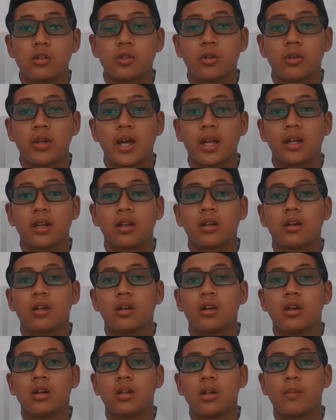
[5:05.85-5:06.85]
So then,
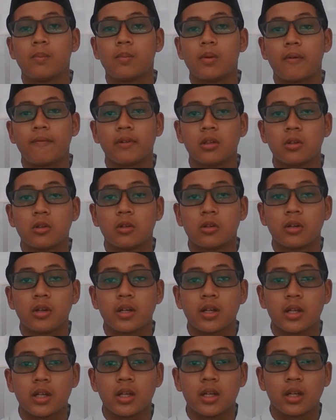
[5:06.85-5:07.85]
the Prophet Noah
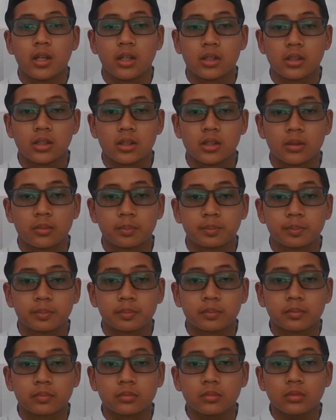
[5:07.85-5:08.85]
is
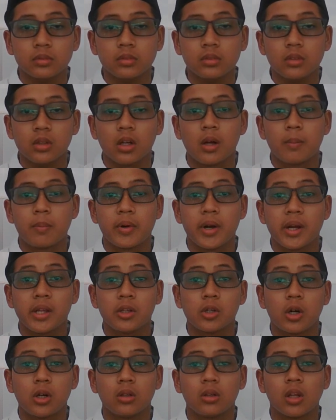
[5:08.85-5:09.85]

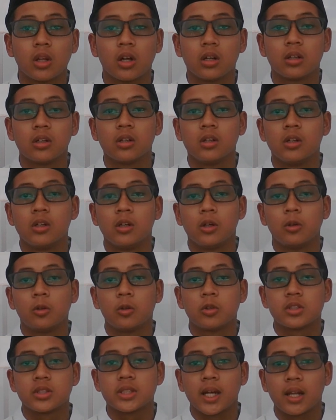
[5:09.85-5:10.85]
praying to Allah
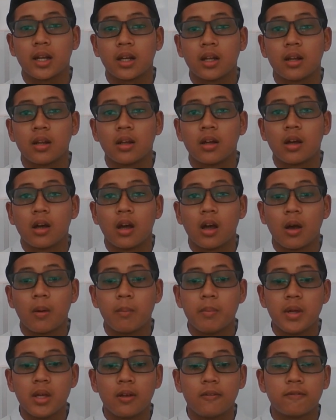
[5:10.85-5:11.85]
to
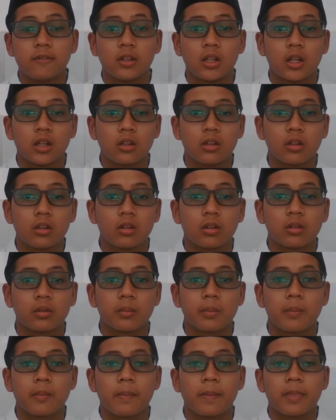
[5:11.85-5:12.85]
send a big flood.
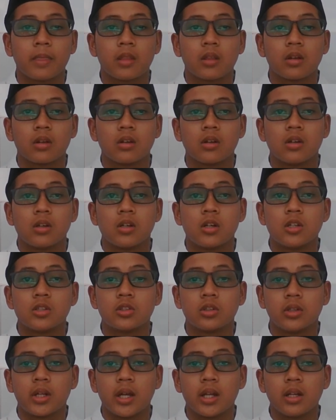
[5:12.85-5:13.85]

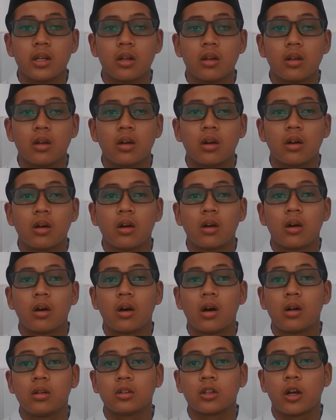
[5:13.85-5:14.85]
So then,
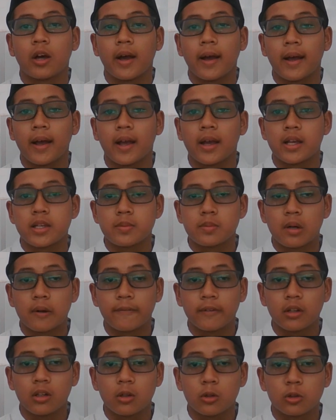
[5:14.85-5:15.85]
Allah asked
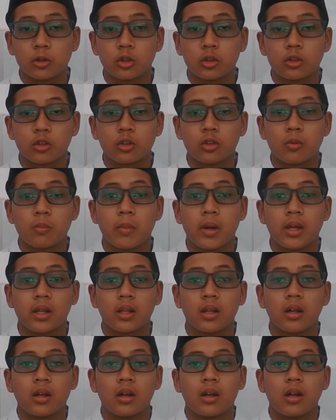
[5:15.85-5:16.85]
Prophet Noah to
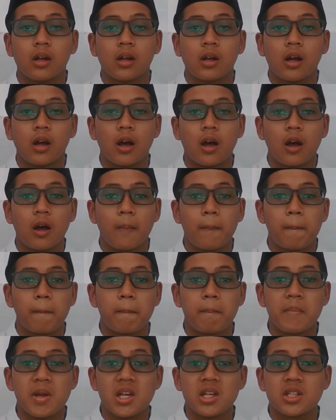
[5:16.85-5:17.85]
make a
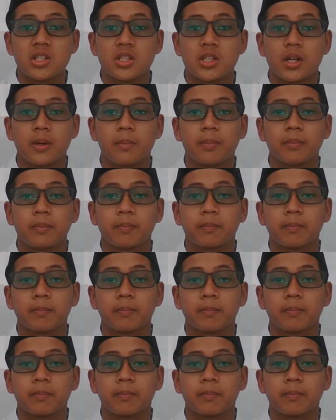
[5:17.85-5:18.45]
big ship.